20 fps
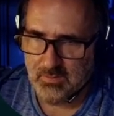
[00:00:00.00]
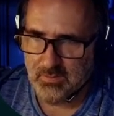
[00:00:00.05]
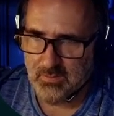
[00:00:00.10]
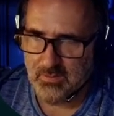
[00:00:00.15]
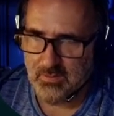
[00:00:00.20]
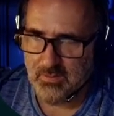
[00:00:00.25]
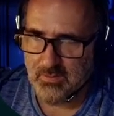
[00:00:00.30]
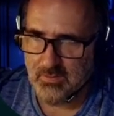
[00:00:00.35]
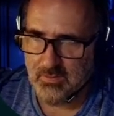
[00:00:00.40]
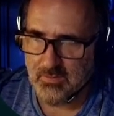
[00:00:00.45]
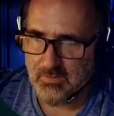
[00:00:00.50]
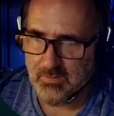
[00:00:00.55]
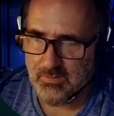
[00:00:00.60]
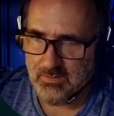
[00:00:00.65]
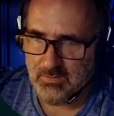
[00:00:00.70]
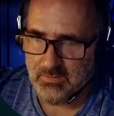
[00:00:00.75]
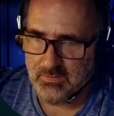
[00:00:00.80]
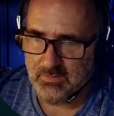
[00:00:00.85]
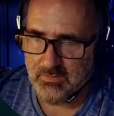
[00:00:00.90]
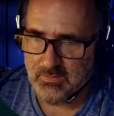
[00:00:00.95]
Now
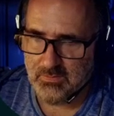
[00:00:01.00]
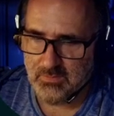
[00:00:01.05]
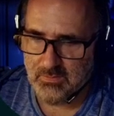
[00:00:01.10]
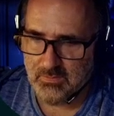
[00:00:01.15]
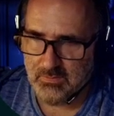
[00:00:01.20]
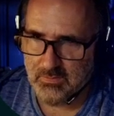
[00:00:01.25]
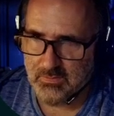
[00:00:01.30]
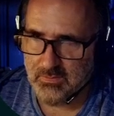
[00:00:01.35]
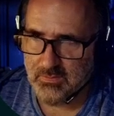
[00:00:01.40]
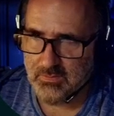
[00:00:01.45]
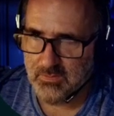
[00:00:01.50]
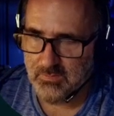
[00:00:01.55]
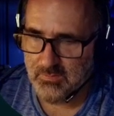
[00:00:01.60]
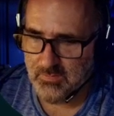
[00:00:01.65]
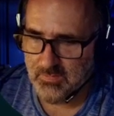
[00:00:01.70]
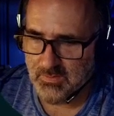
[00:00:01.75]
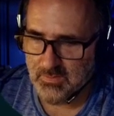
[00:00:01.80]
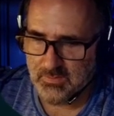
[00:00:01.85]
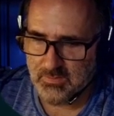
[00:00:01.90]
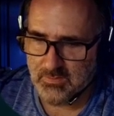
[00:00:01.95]
let's
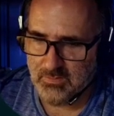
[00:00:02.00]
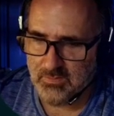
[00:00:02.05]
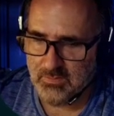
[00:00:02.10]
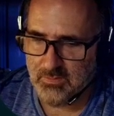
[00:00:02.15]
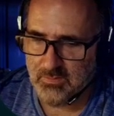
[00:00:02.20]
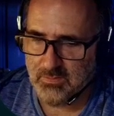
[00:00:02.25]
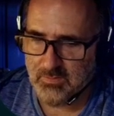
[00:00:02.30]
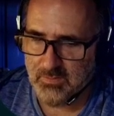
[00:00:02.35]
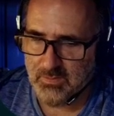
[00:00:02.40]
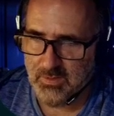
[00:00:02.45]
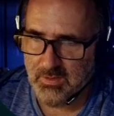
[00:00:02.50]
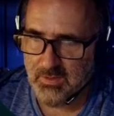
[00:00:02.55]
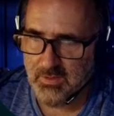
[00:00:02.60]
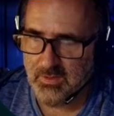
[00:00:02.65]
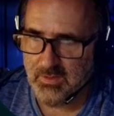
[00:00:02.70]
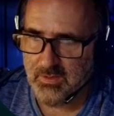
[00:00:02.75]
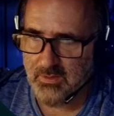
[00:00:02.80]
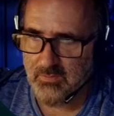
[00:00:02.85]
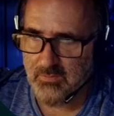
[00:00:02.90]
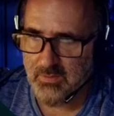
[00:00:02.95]
split screen.
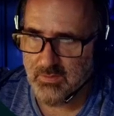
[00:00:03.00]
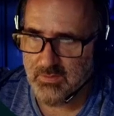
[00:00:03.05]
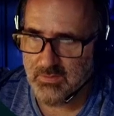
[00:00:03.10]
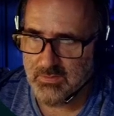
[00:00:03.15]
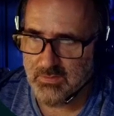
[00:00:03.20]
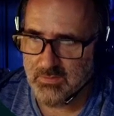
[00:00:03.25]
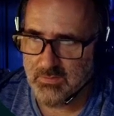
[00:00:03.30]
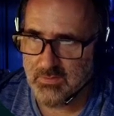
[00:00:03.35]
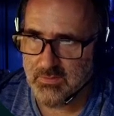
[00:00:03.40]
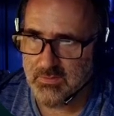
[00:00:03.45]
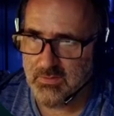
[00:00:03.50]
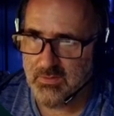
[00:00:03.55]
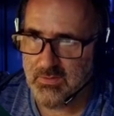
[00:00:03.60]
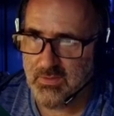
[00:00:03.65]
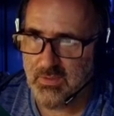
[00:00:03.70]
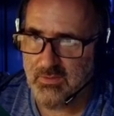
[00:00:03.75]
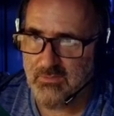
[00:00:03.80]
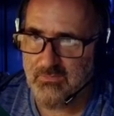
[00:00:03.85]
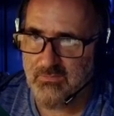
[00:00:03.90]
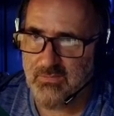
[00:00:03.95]
I want to see
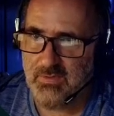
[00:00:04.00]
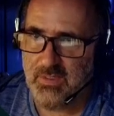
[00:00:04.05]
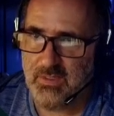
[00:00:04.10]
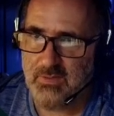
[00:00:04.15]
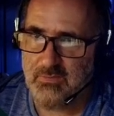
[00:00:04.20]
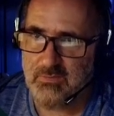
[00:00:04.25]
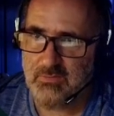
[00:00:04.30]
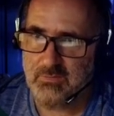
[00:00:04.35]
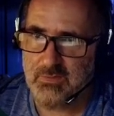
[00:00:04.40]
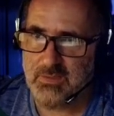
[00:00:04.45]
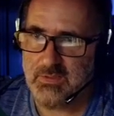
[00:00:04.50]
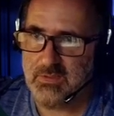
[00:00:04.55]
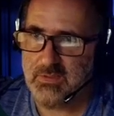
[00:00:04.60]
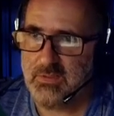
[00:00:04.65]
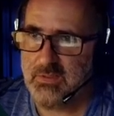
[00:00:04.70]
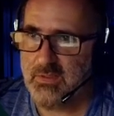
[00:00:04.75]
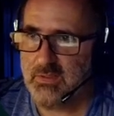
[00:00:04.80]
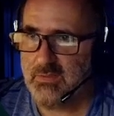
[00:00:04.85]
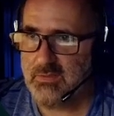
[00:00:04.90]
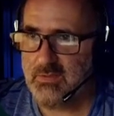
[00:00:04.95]
that file. We want to see
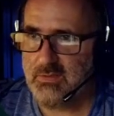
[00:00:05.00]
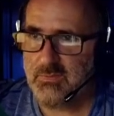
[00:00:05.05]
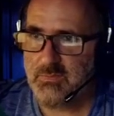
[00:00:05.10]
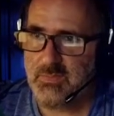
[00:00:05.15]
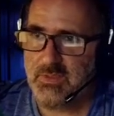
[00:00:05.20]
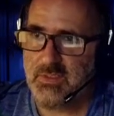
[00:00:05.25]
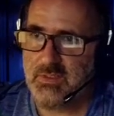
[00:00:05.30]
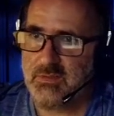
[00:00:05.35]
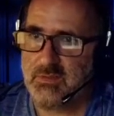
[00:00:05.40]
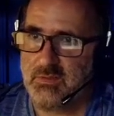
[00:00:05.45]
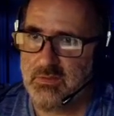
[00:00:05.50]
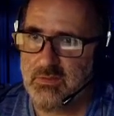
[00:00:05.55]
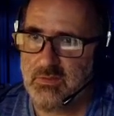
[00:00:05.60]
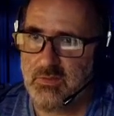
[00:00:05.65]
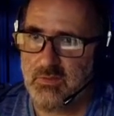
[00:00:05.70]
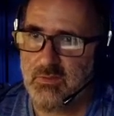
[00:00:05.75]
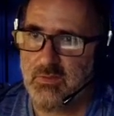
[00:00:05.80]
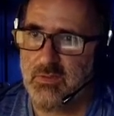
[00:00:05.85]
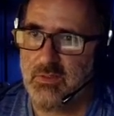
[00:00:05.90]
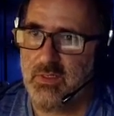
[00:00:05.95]
all these pins and so
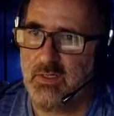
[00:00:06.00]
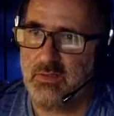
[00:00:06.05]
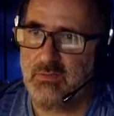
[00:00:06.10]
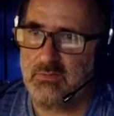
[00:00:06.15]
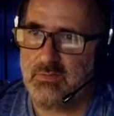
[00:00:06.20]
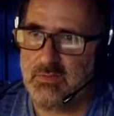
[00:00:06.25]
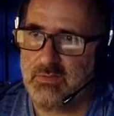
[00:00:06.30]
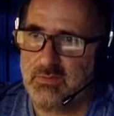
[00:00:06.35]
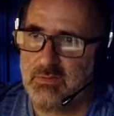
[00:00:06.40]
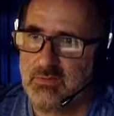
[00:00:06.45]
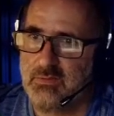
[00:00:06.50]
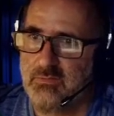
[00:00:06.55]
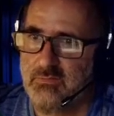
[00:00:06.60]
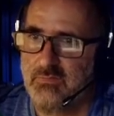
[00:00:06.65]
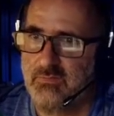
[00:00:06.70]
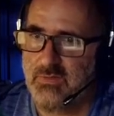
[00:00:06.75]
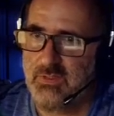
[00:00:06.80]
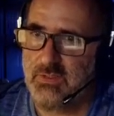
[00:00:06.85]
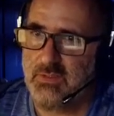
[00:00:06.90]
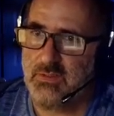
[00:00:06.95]
on and how it's
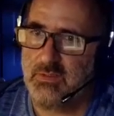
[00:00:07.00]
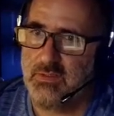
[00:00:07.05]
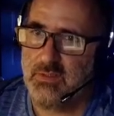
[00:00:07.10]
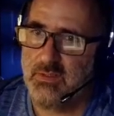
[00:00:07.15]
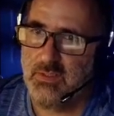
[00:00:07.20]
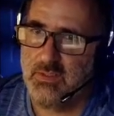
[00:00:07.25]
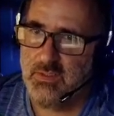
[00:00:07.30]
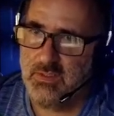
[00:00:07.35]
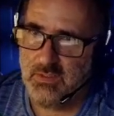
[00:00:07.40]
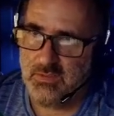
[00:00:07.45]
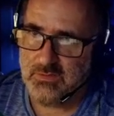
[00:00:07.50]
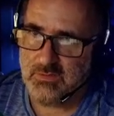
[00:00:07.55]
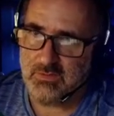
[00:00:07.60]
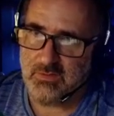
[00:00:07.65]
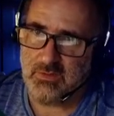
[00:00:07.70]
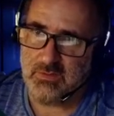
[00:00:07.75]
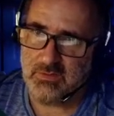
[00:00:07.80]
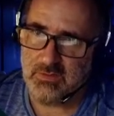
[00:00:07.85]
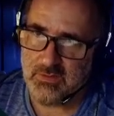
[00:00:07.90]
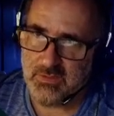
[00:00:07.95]
configured. So
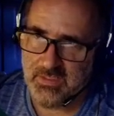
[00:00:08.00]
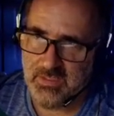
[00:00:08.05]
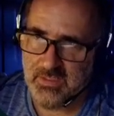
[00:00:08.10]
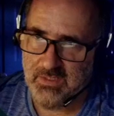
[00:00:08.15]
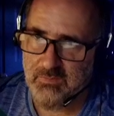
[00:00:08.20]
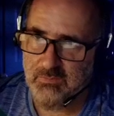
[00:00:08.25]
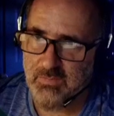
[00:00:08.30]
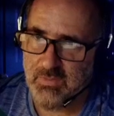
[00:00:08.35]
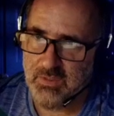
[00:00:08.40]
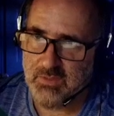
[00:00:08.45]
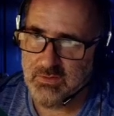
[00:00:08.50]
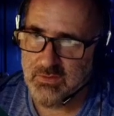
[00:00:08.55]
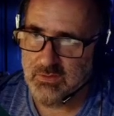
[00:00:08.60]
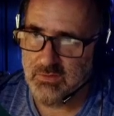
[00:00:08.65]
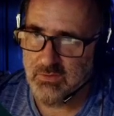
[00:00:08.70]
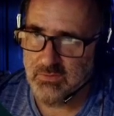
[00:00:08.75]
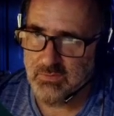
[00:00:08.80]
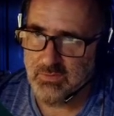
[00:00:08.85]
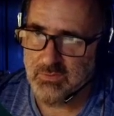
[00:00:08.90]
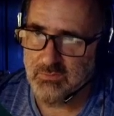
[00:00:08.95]
there's our CAN bus
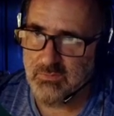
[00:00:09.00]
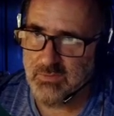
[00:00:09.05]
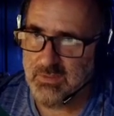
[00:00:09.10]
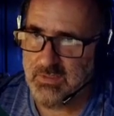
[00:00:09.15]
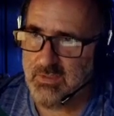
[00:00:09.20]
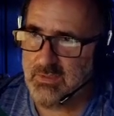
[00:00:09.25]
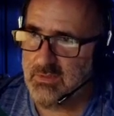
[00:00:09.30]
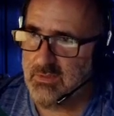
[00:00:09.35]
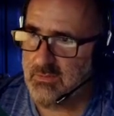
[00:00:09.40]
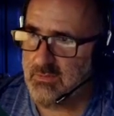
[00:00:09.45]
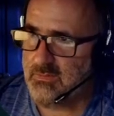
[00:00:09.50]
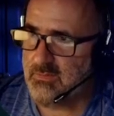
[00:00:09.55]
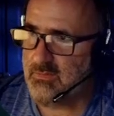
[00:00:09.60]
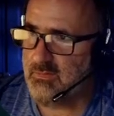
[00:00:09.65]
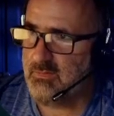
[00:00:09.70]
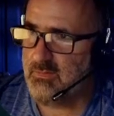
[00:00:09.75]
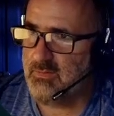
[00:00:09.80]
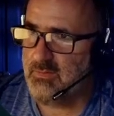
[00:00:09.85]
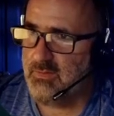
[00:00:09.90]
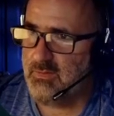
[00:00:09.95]
UID. We need to,
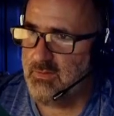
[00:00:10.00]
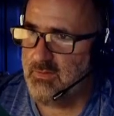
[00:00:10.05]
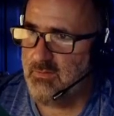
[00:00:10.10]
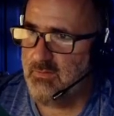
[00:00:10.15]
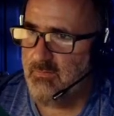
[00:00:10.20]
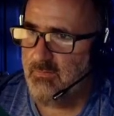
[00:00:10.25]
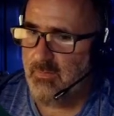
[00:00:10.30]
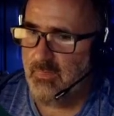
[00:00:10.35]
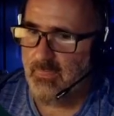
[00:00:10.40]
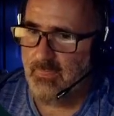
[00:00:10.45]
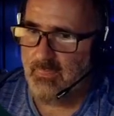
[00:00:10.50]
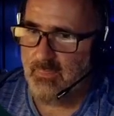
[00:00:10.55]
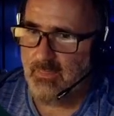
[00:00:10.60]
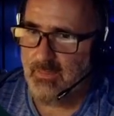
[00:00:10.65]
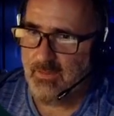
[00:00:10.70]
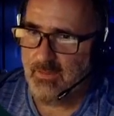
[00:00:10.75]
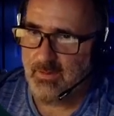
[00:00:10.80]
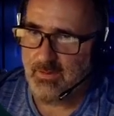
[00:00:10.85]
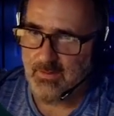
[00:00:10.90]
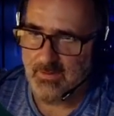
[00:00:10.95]

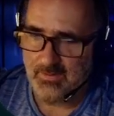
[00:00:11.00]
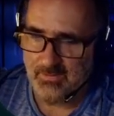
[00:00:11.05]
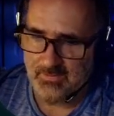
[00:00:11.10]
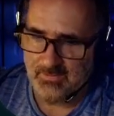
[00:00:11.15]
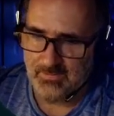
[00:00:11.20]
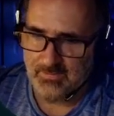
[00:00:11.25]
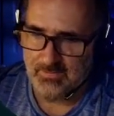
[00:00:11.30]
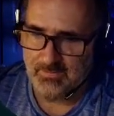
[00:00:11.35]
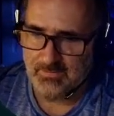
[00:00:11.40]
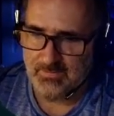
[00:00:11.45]
I